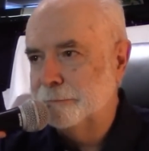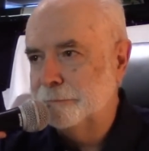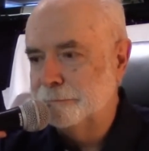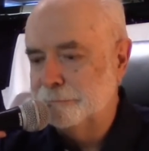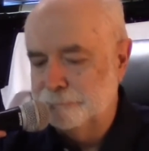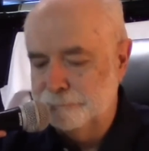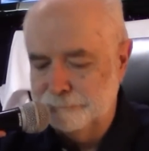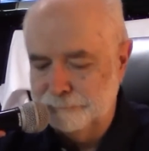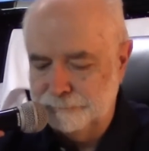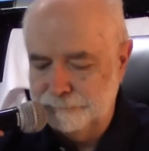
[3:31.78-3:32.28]

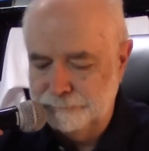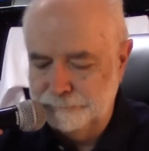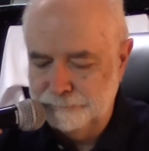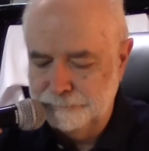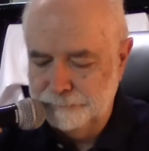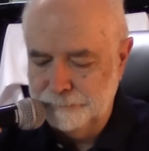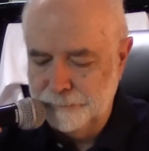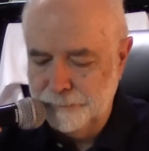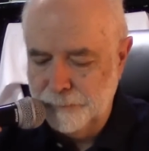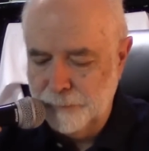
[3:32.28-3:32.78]

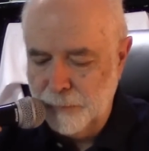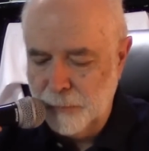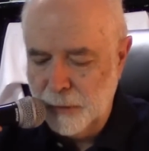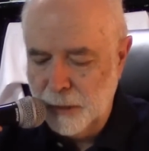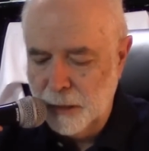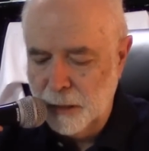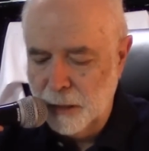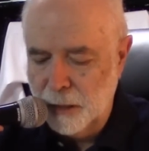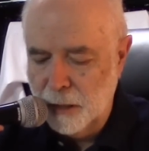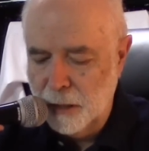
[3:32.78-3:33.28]

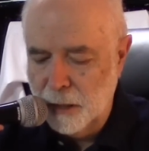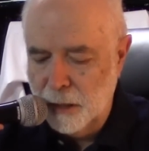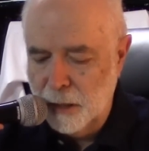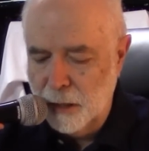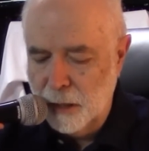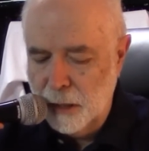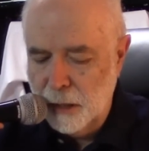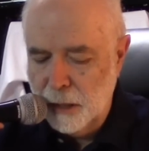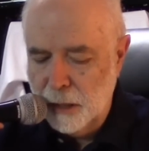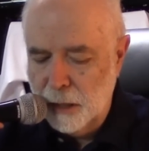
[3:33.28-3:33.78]

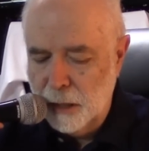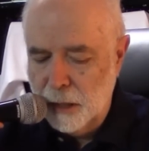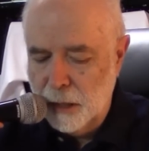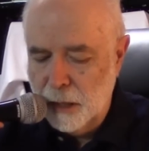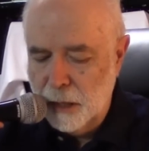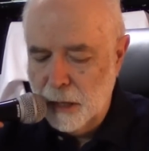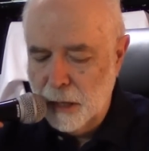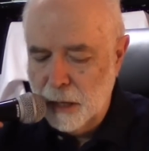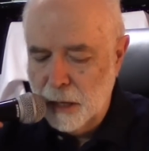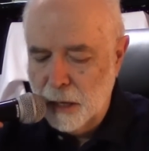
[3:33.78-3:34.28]

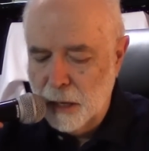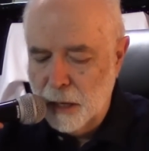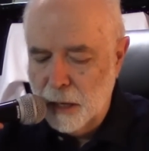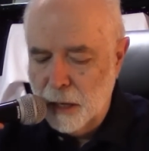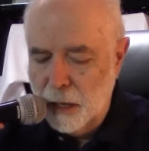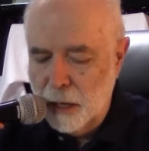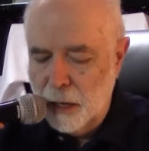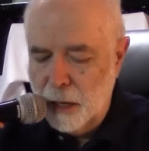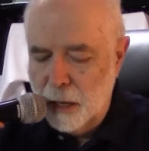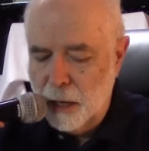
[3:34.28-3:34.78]

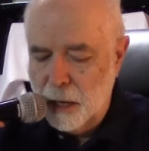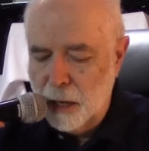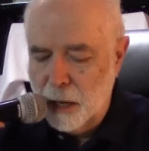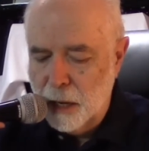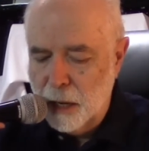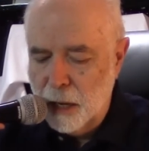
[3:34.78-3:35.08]
(no one is talking)